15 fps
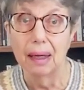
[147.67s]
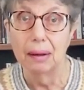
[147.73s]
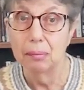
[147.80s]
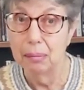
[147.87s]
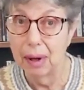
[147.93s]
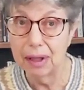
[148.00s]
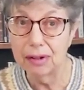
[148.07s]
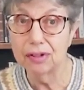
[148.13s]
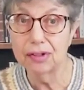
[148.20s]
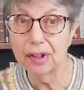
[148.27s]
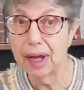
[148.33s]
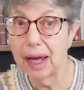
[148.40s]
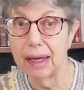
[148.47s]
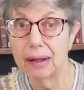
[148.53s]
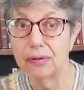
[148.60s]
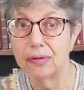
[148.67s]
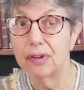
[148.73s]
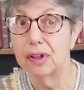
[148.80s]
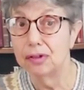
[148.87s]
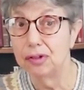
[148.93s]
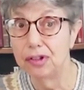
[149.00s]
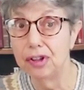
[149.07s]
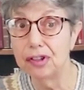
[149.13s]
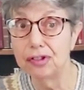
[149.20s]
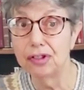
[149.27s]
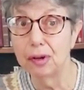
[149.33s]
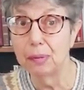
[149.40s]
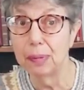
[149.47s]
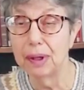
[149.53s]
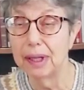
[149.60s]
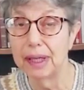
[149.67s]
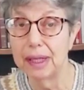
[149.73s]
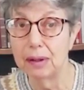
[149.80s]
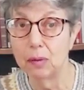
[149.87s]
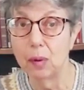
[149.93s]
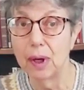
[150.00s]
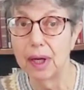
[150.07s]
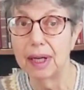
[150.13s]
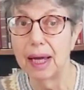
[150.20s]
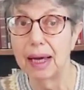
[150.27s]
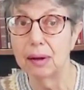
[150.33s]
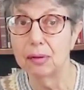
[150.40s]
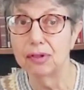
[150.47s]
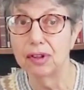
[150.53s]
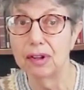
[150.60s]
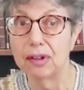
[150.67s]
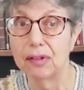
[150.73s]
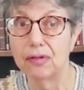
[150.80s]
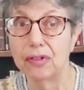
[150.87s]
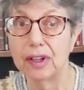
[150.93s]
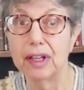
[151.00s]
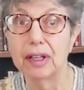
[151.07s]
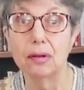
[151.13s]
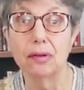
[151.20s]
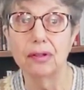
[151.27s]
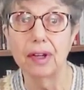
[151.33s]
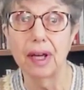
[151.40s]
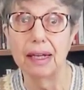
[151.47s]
must have: discipline when out in the field,